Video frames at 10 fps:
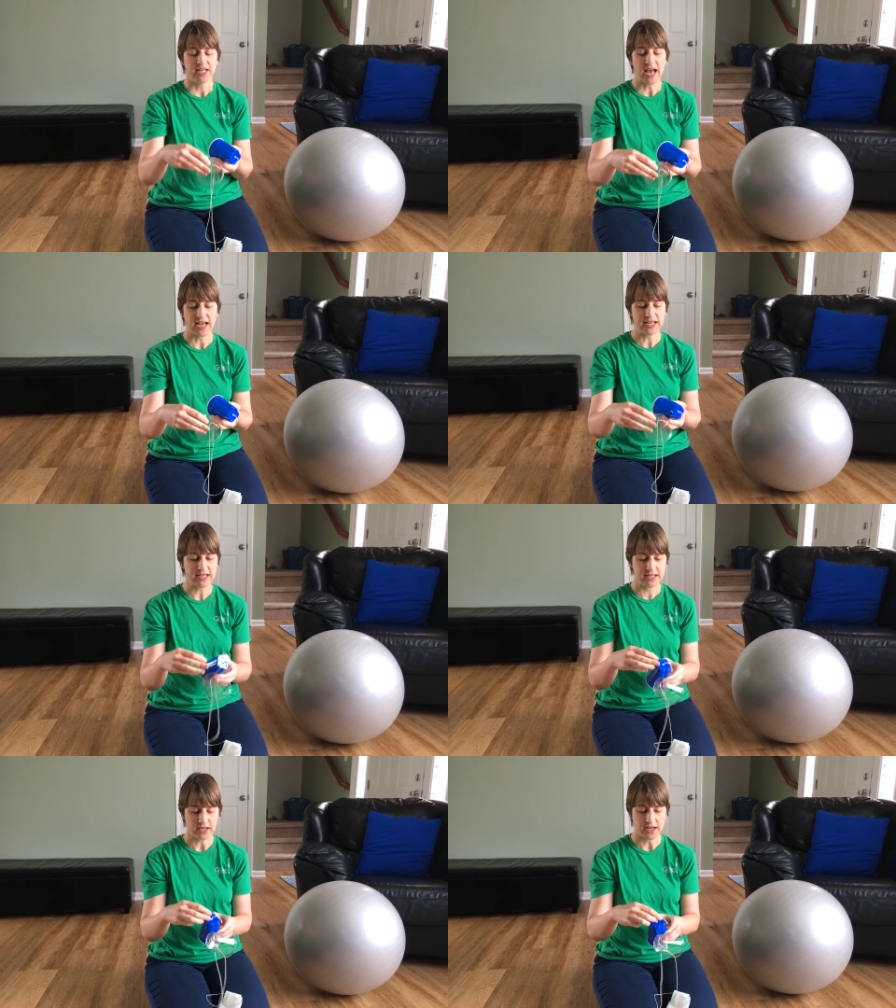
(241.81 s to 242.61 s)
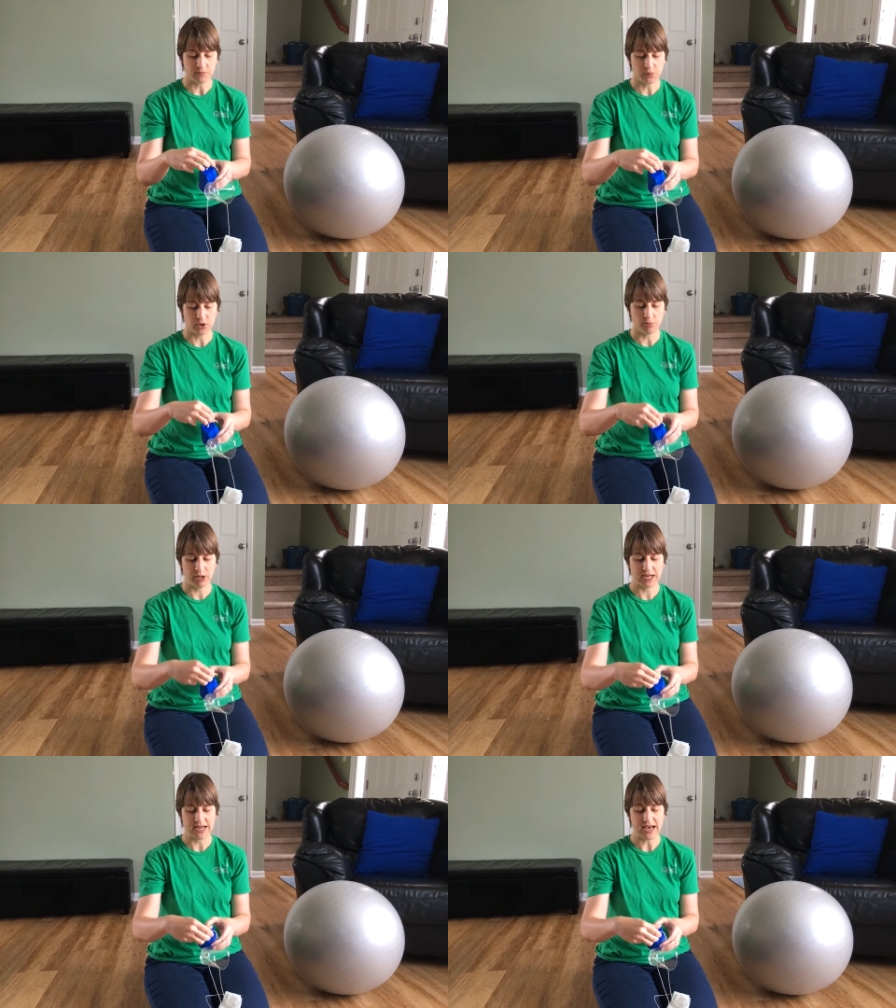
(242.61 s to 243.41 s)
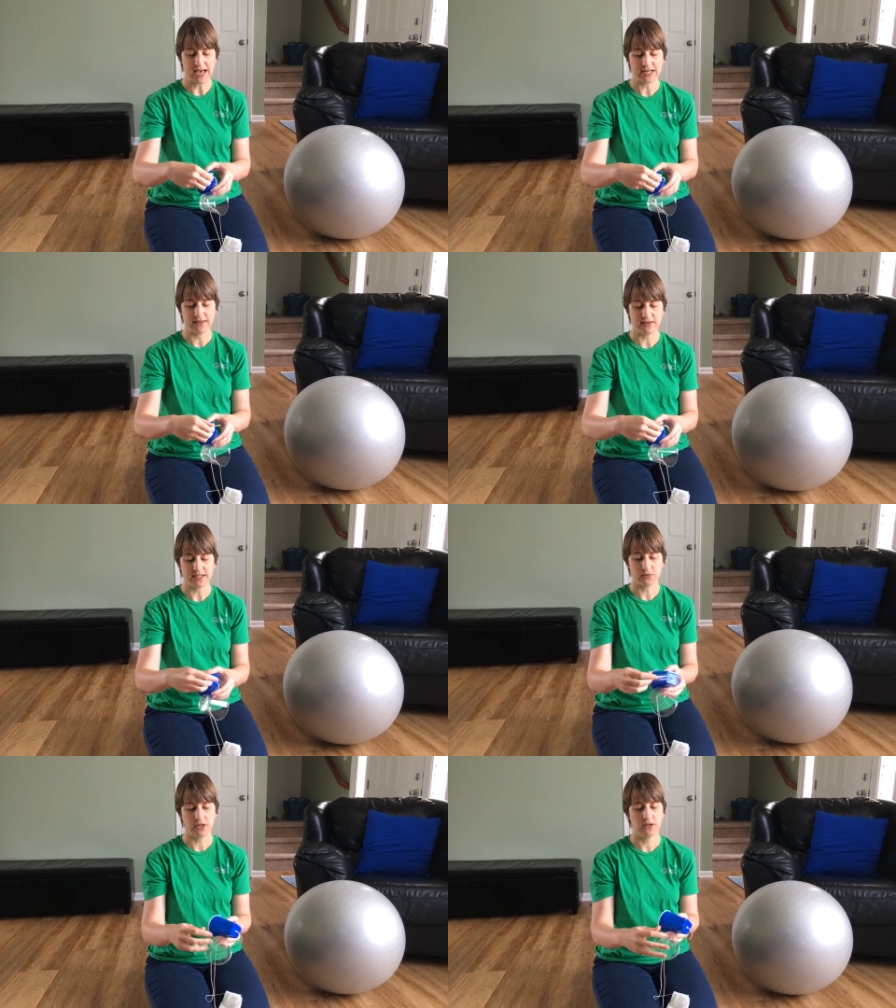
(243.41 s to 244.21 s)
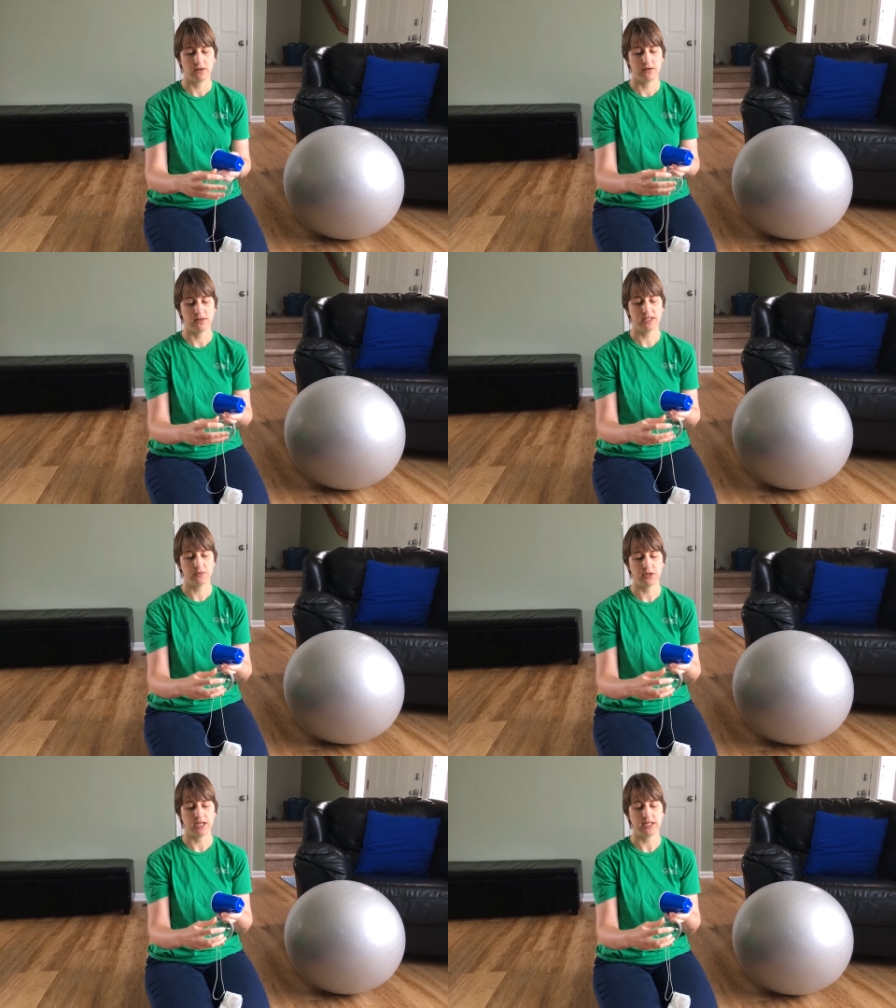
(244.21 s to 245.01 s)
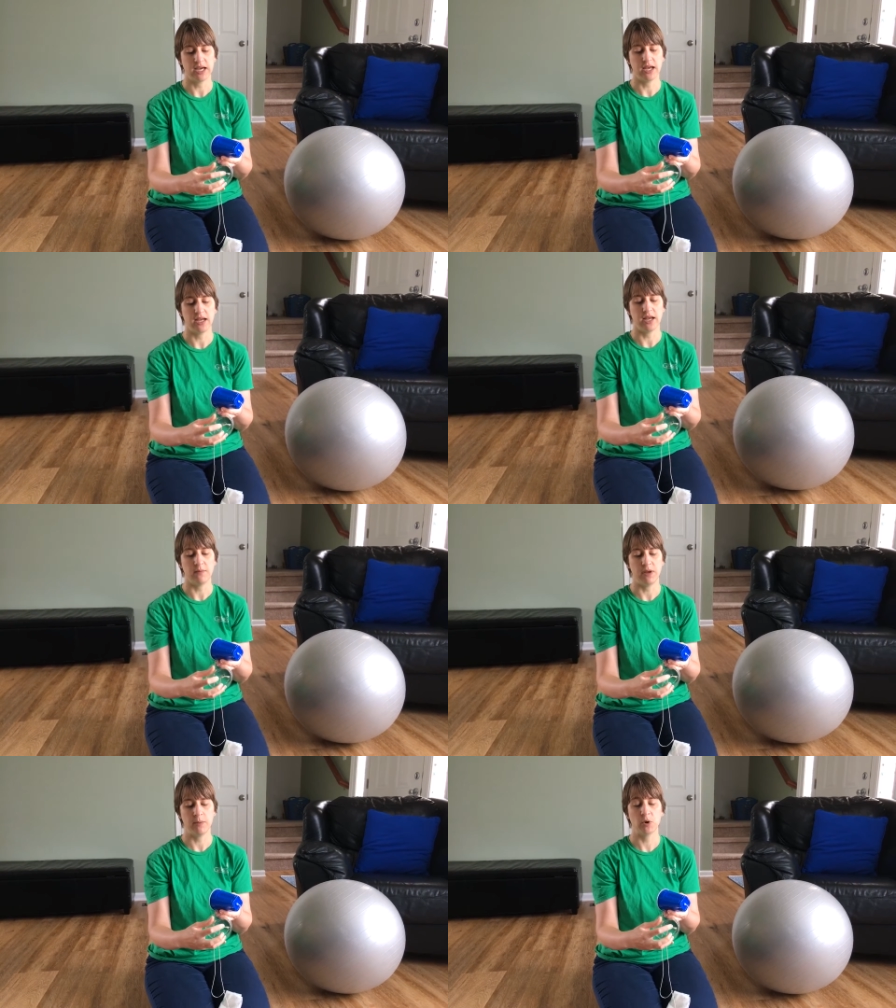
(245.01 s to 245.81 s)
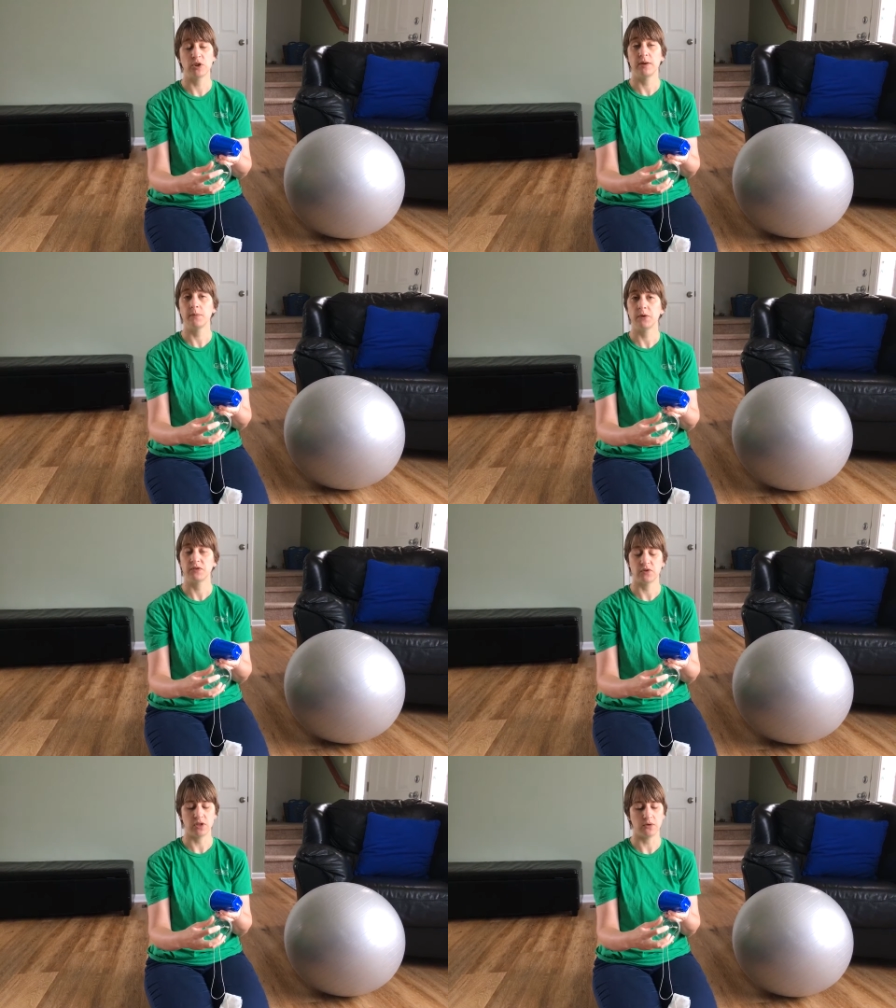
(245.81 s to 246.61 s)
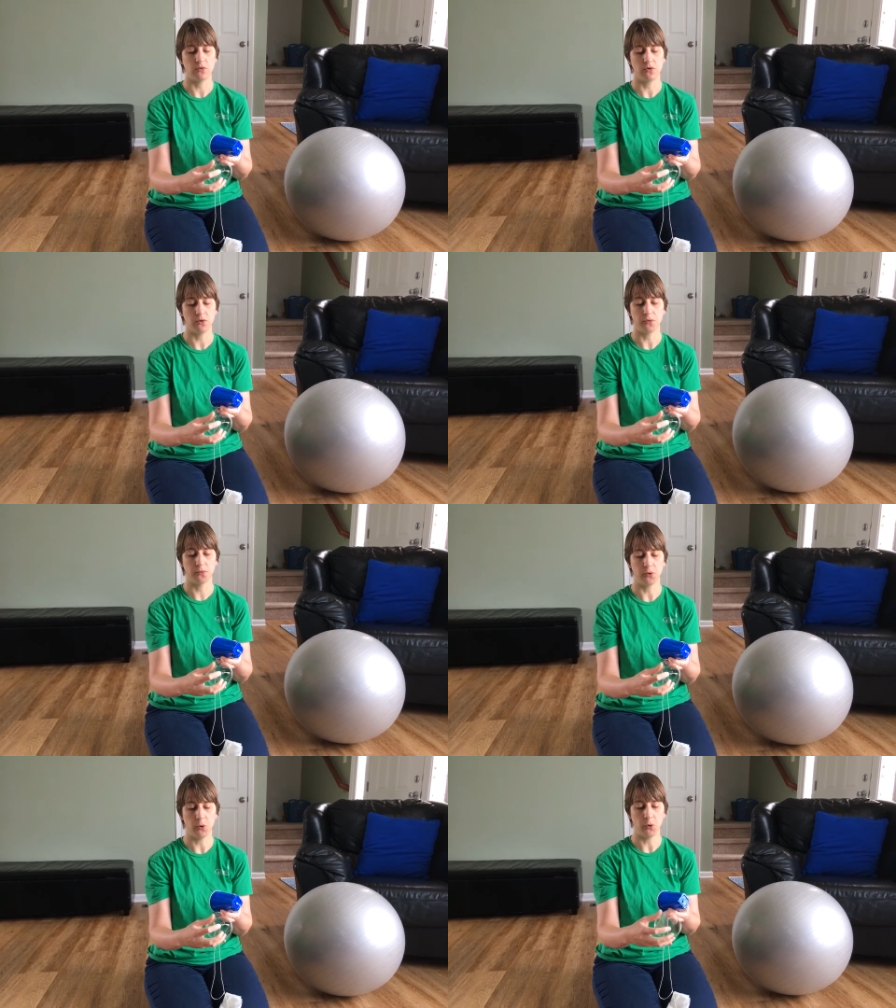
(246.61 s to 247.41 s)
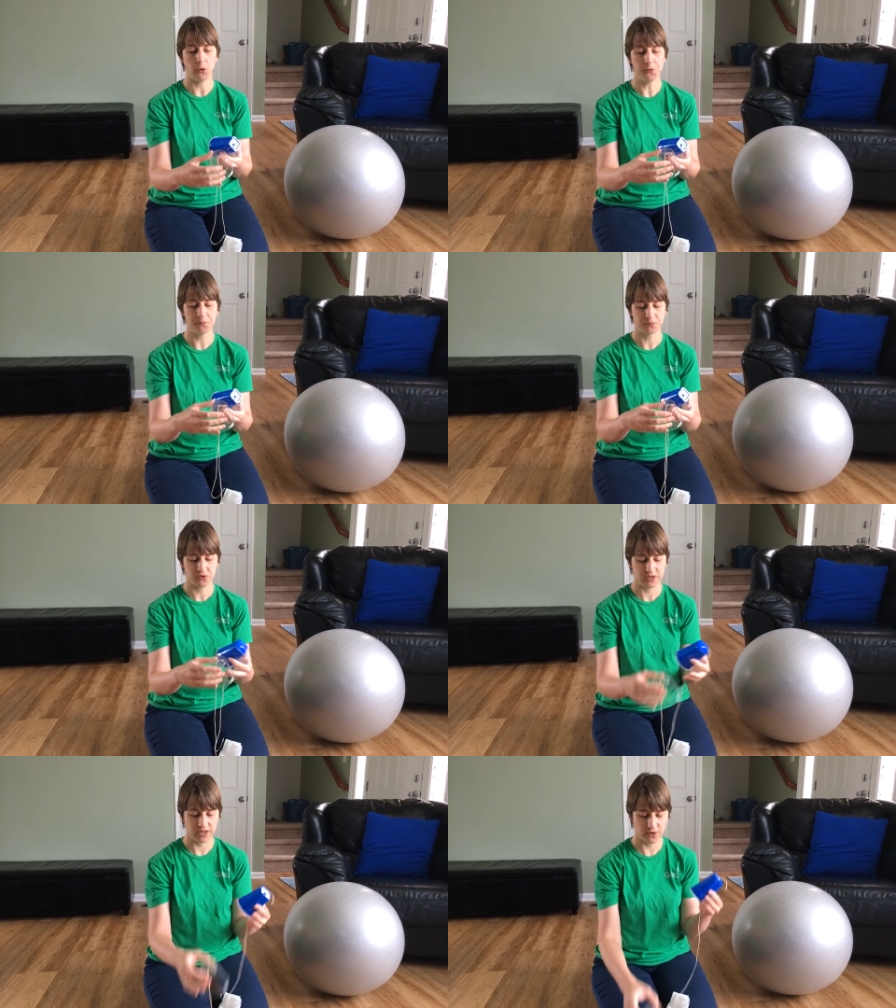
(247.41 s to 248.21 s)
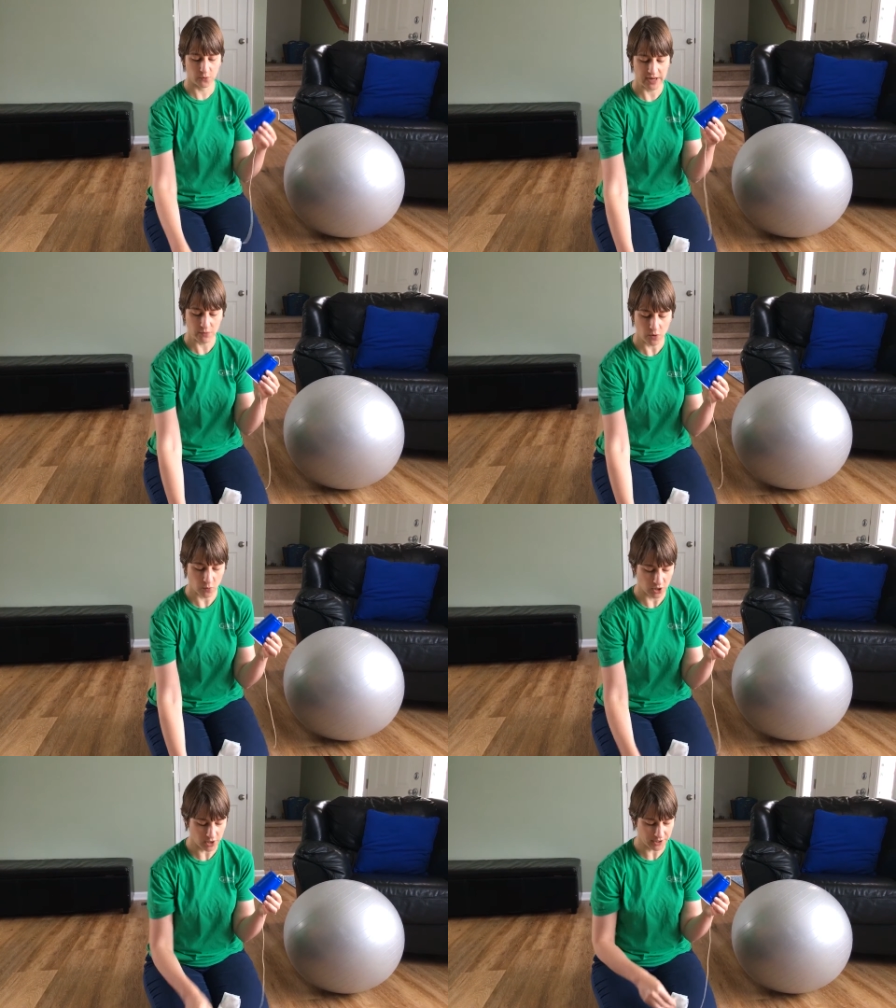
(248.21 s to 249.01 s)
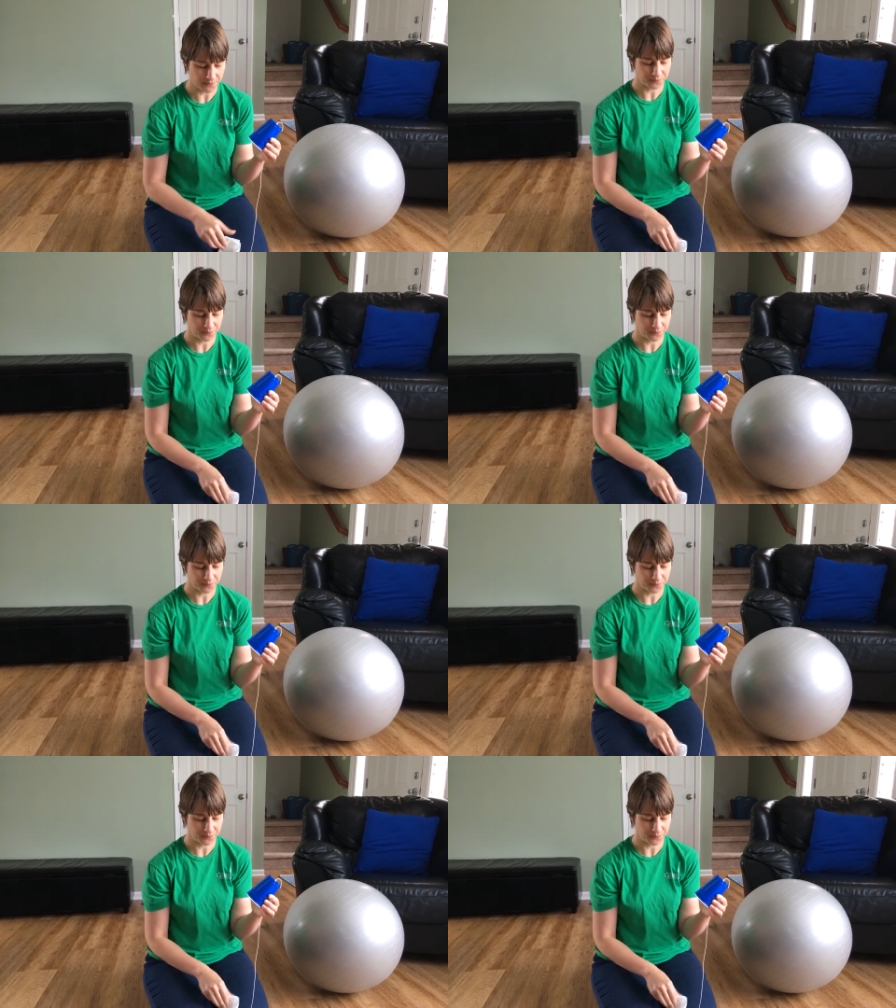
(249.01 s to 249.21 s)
Tie it, I put a big knot in this one, and this one I tied a paper clip so that it won't go through the hole. Either way will work.